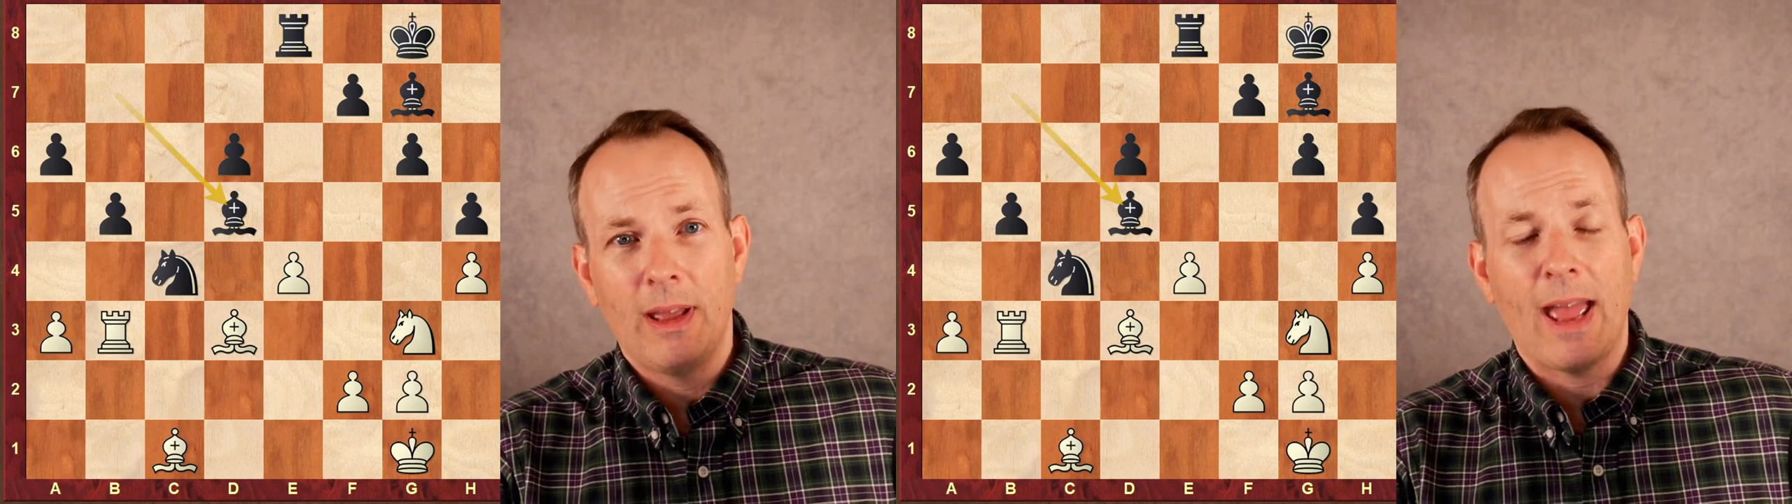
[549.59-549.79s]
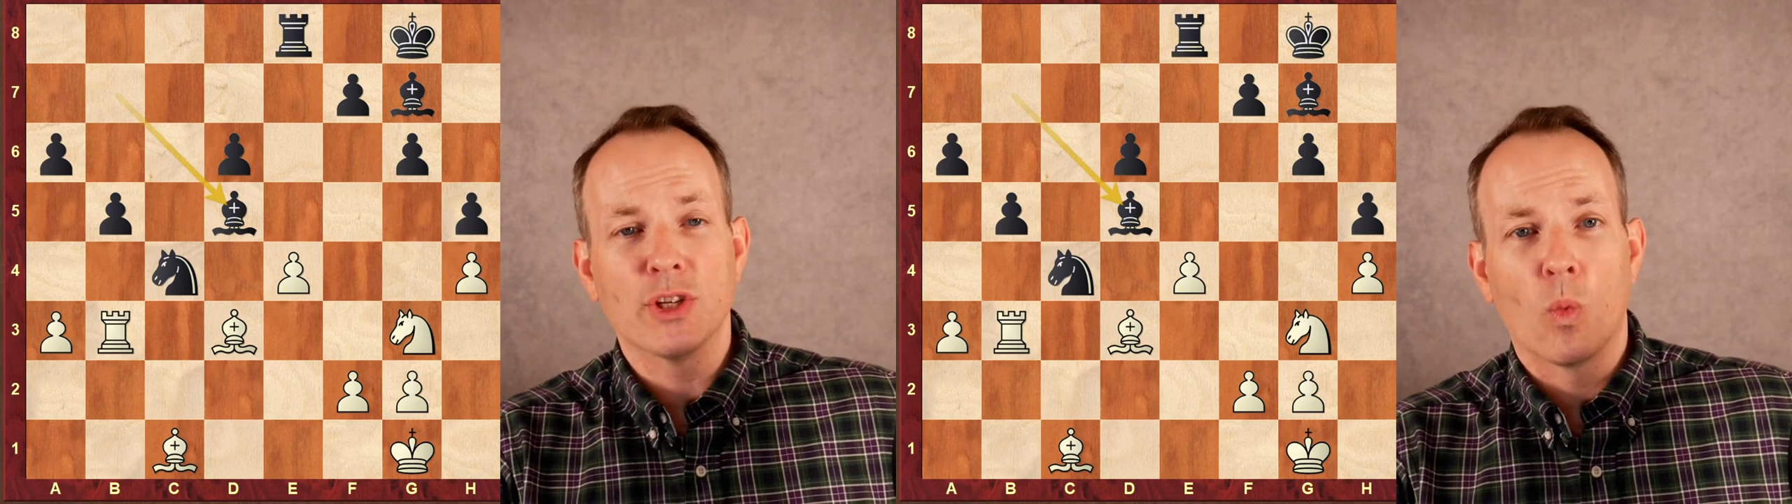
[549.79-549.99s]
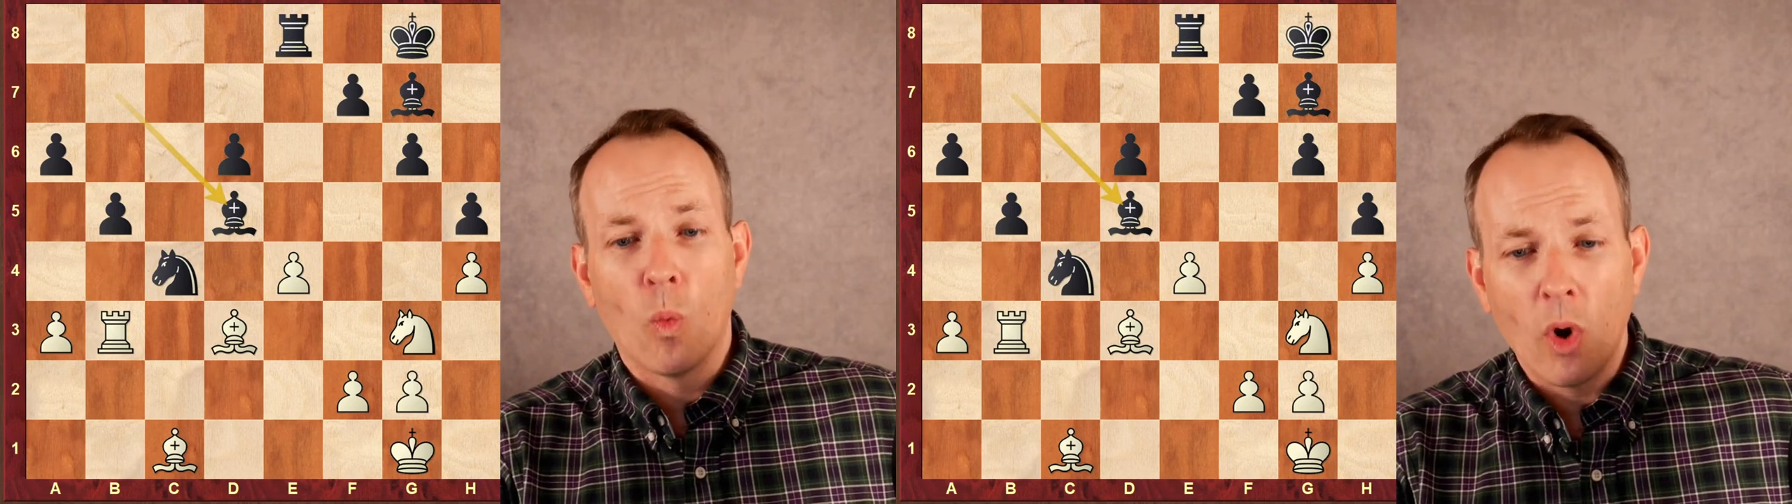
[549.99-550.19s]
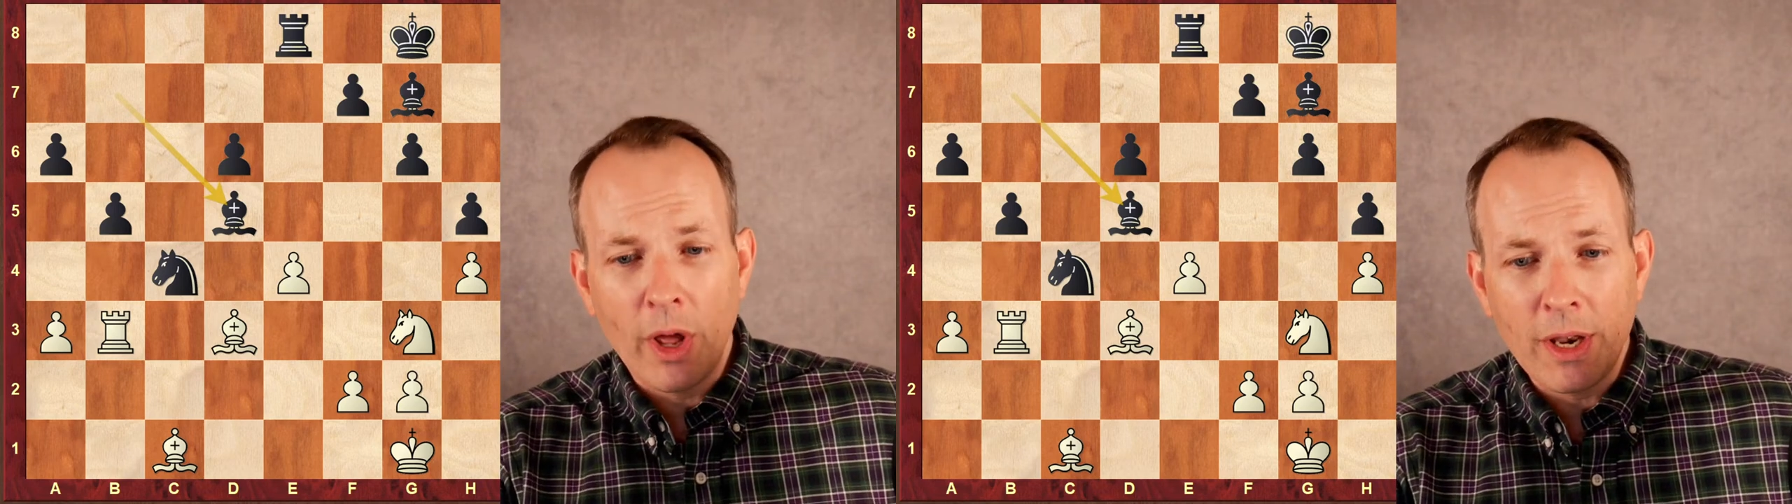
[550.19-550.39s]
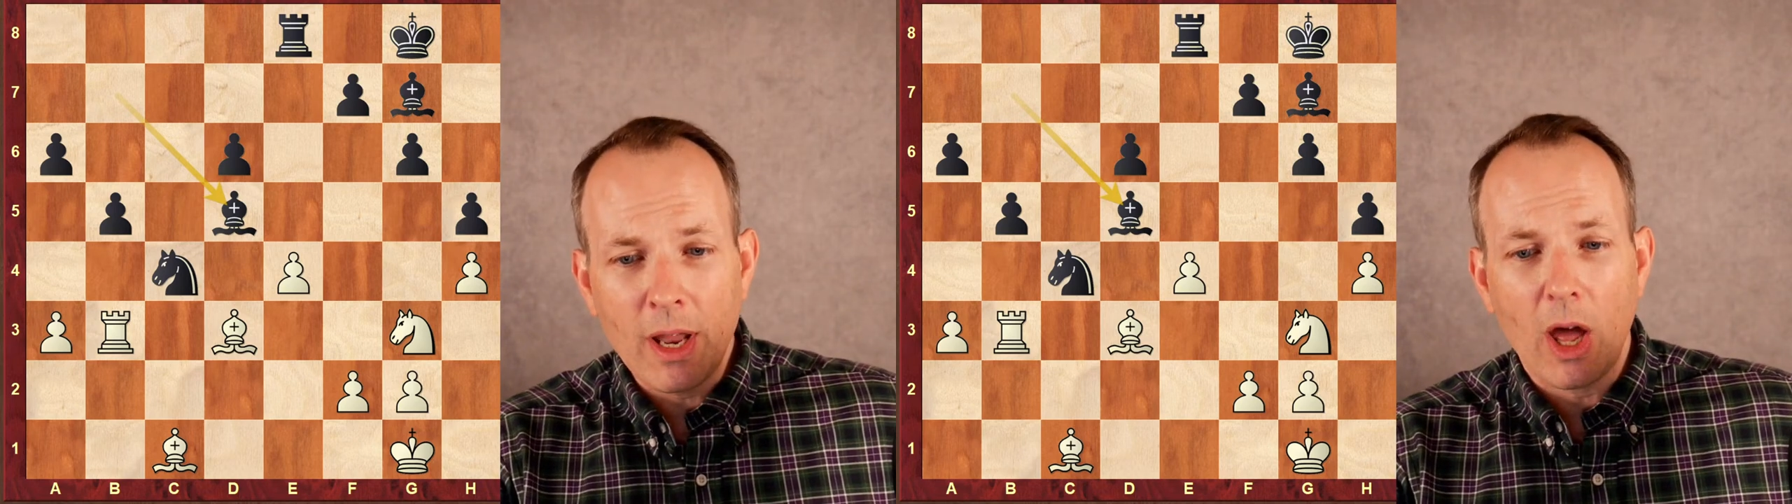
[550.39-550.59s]
has
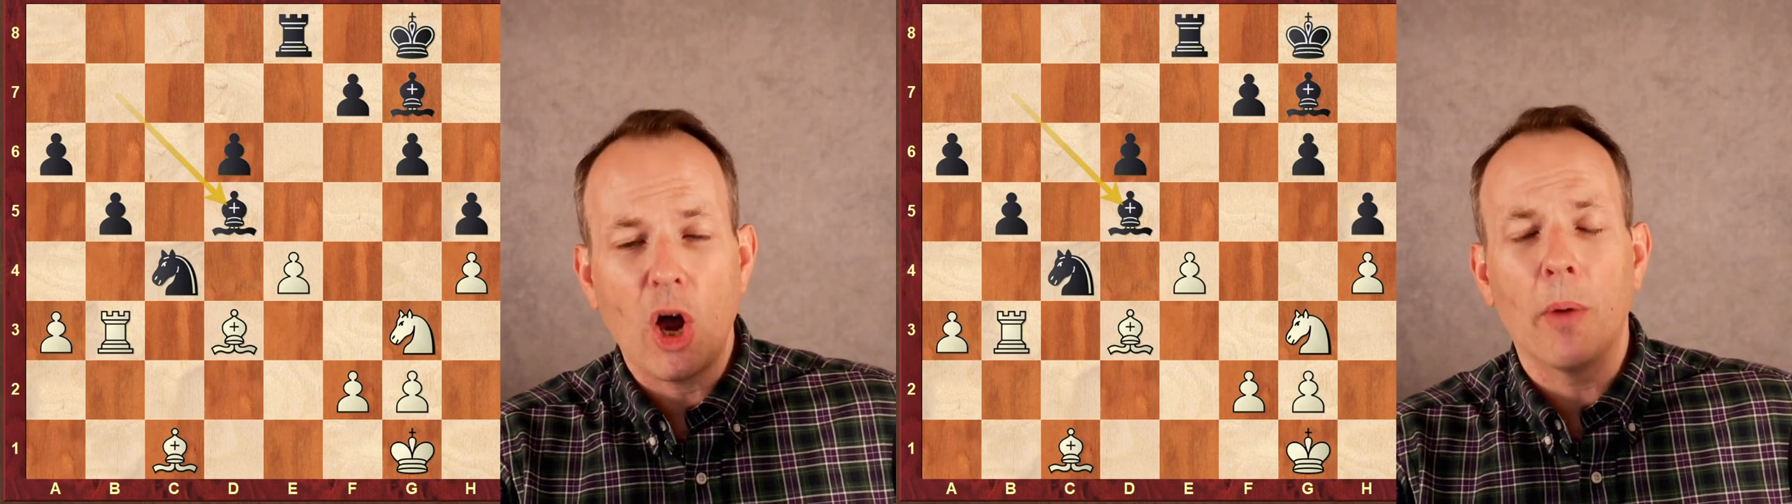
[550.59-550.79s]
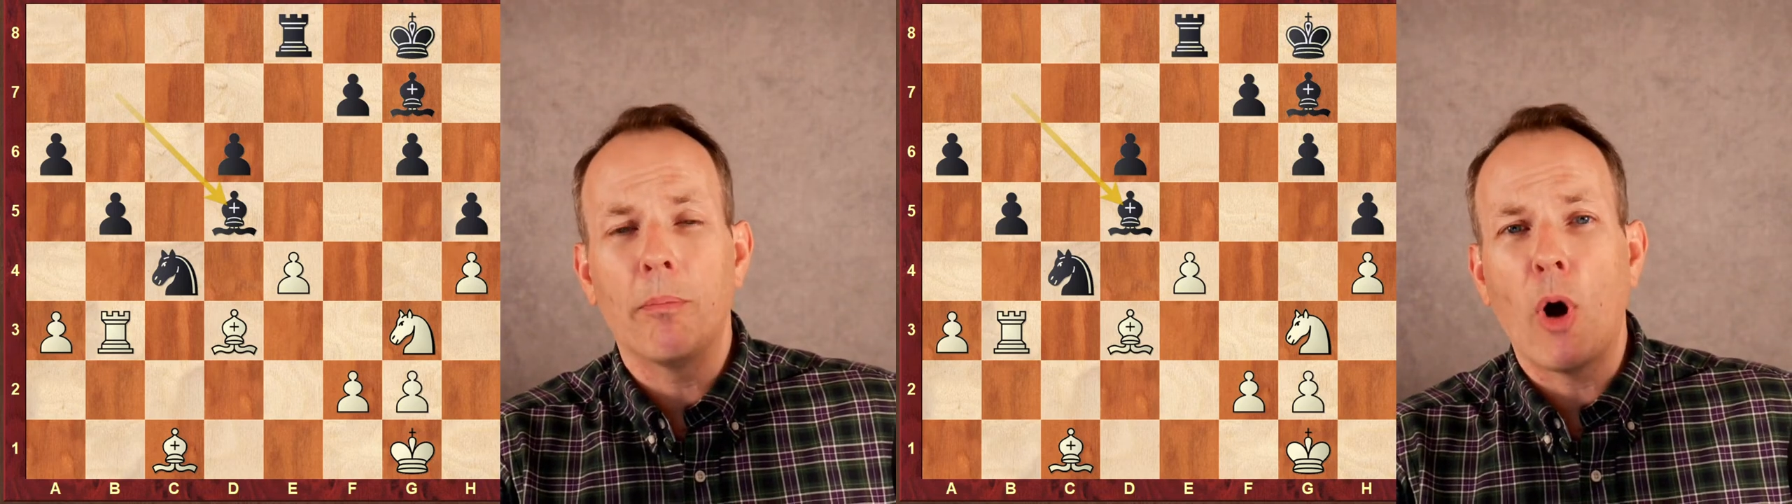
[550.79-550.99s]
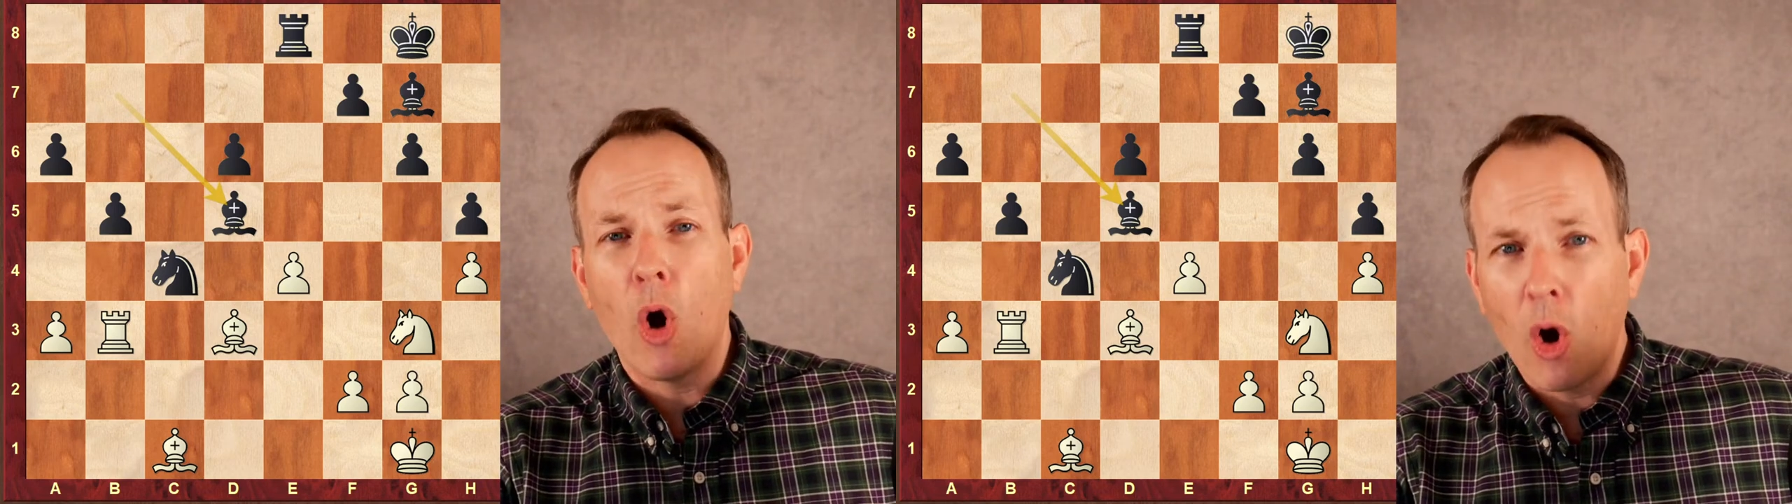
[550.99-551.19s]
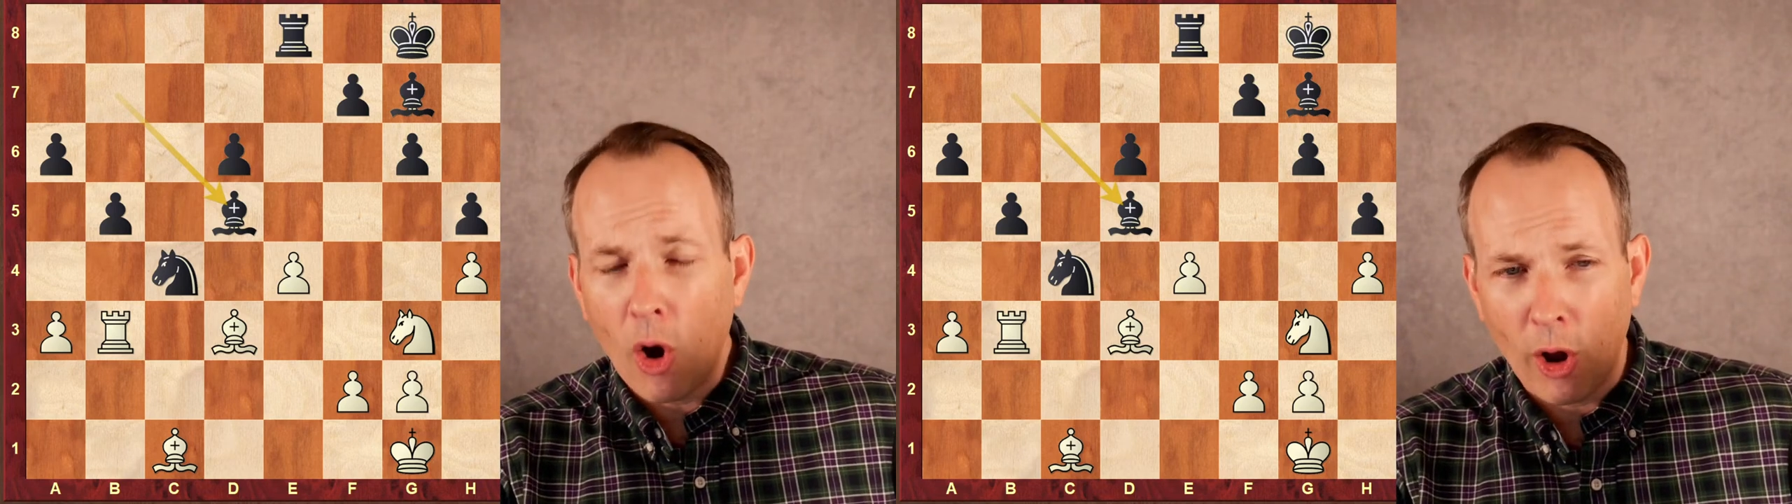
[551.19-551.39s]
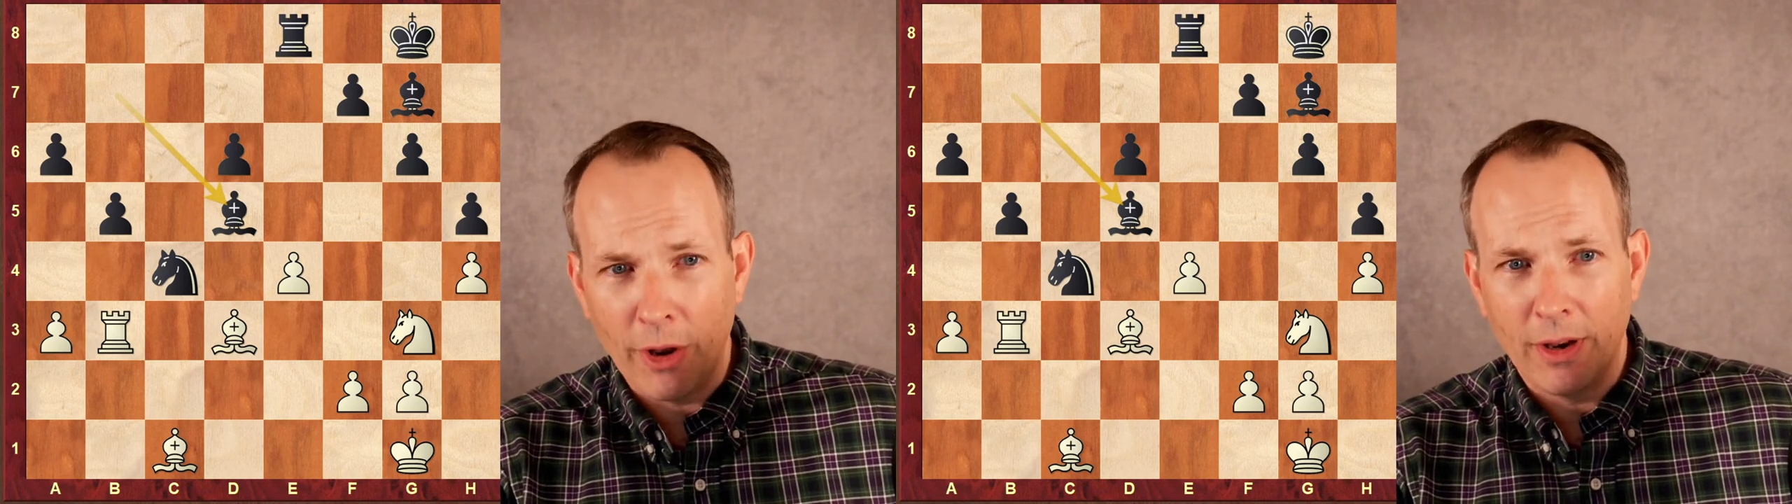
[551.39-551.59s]
won a
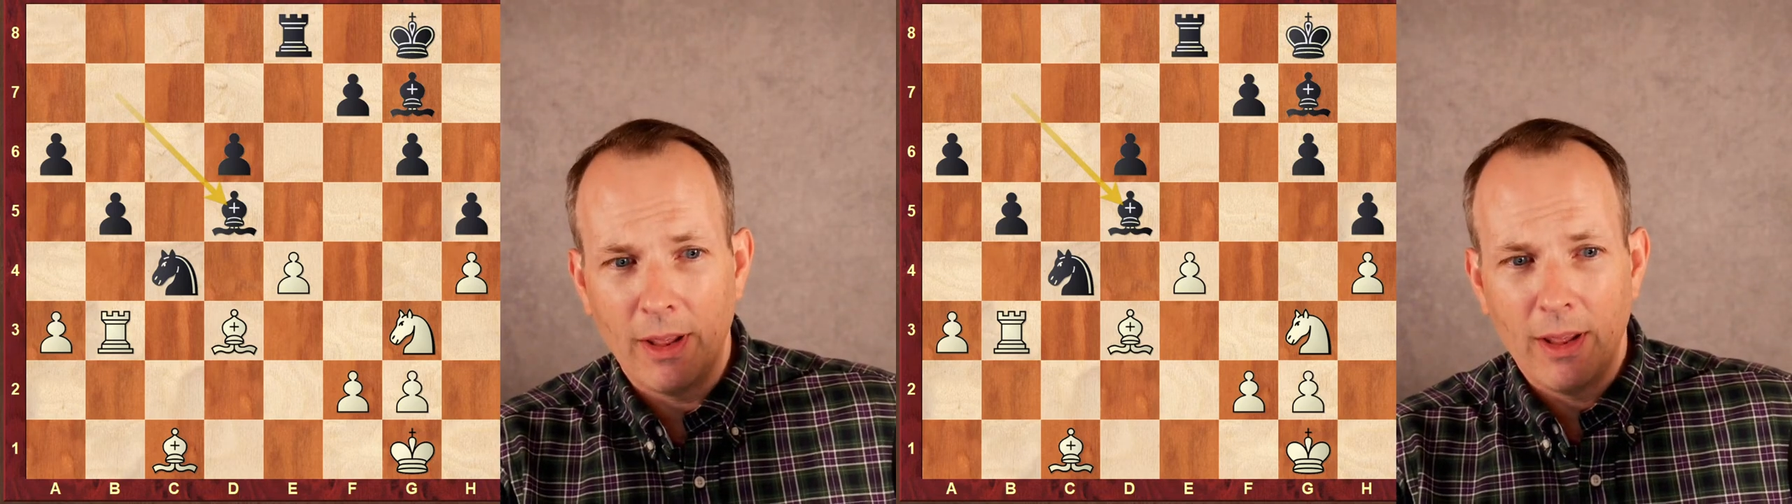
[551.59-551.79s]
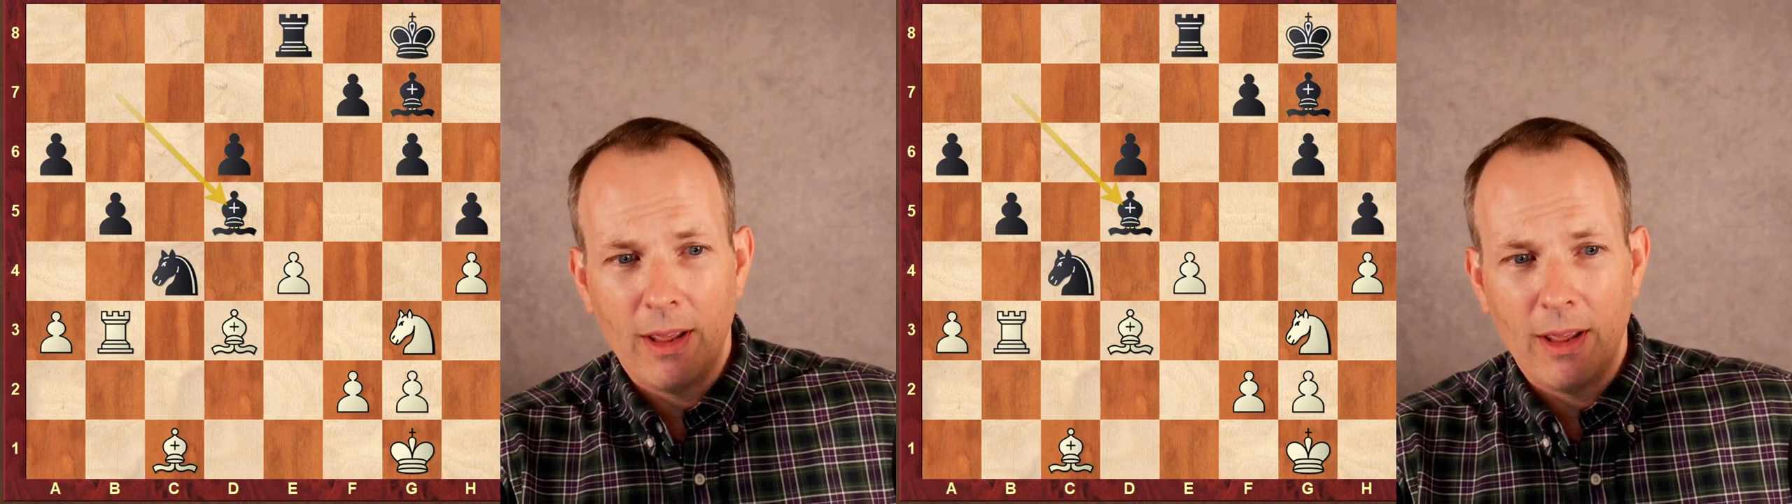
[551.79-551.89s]
pawn,